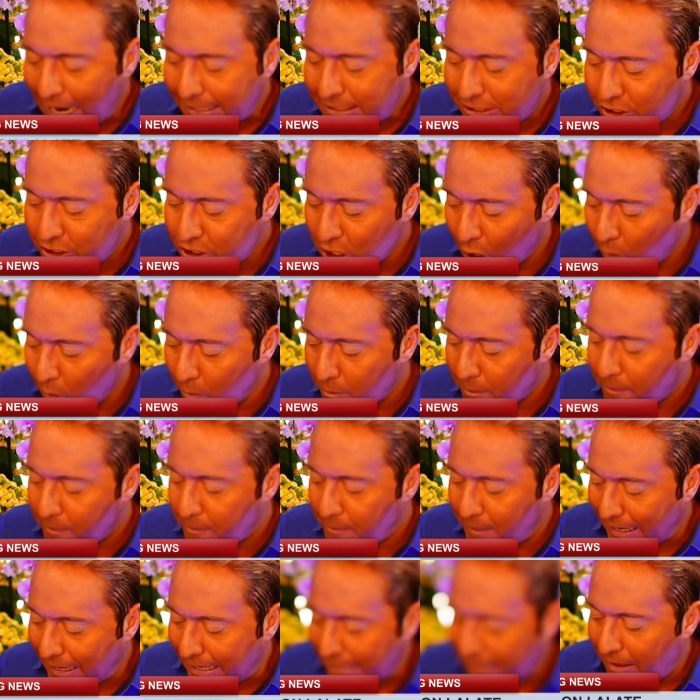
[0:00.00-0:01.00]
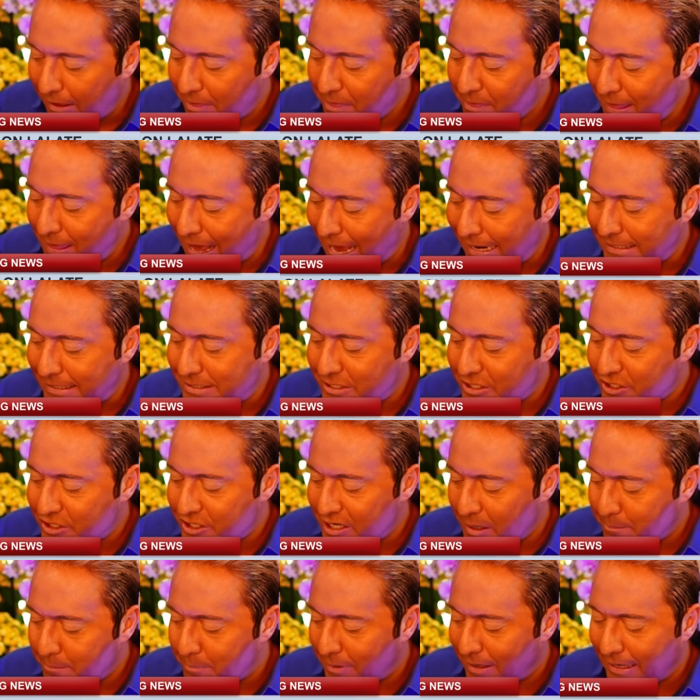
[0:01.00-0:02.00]
I don't think that it's
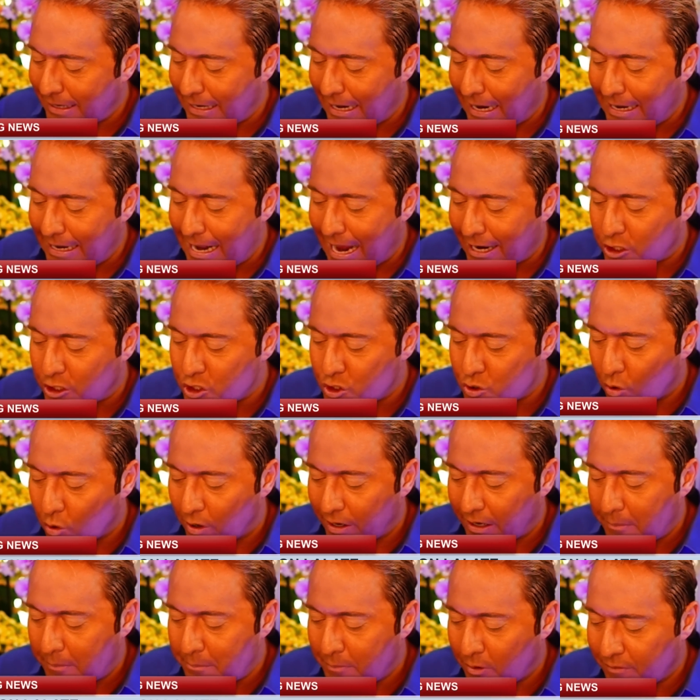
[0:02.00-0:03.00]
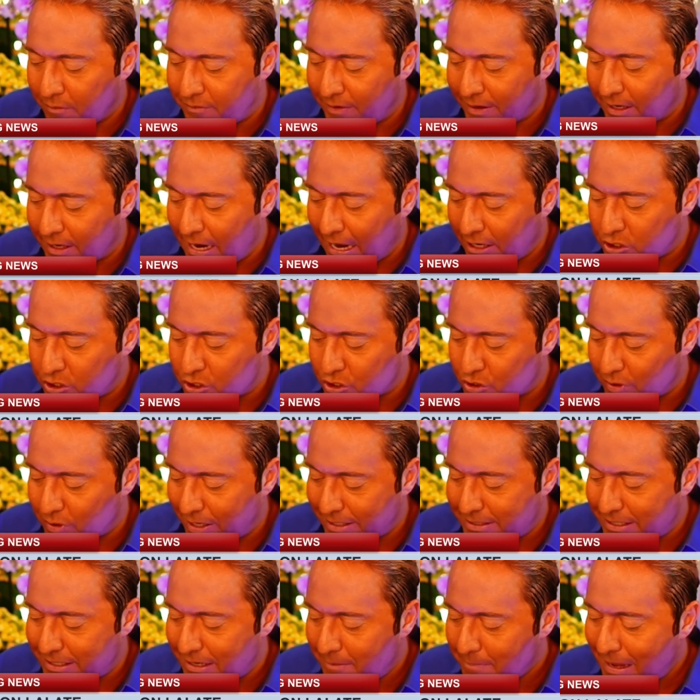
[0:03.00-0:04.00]
simply an extraordinary move in interest
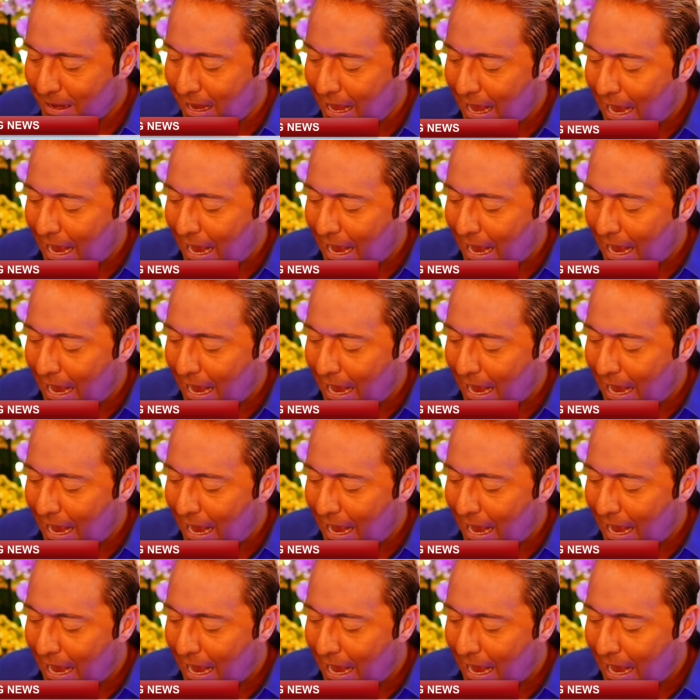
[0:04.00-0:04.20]
rates.